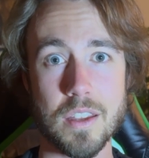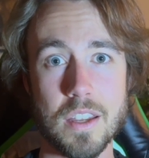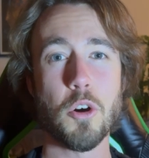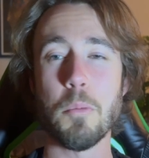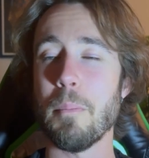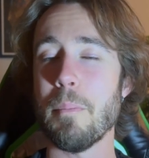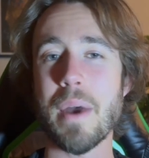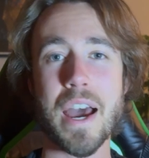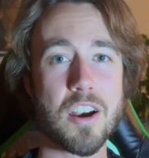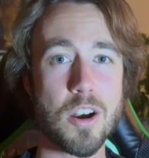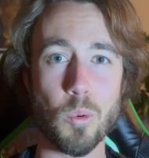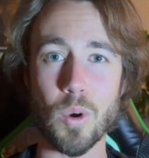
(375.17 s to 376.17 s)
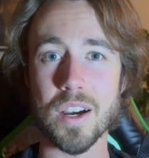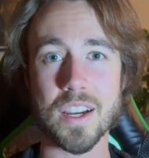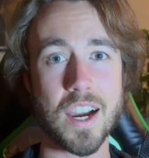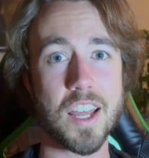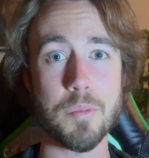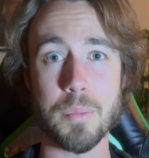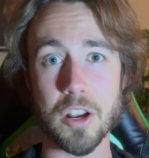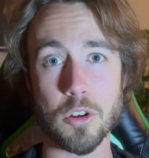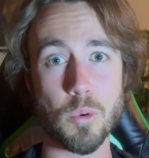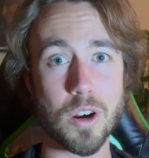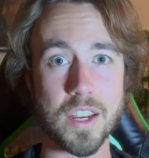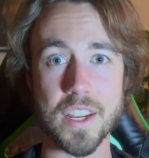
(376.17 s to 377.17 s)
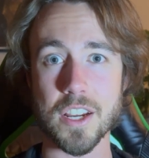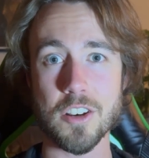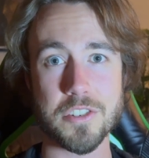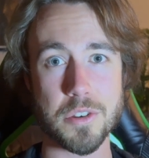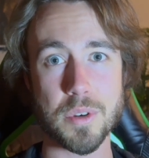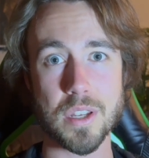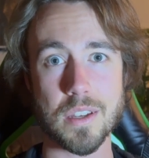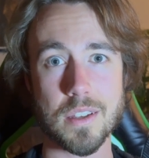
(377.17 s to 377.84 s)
no matter what kind of metalworking you're doing.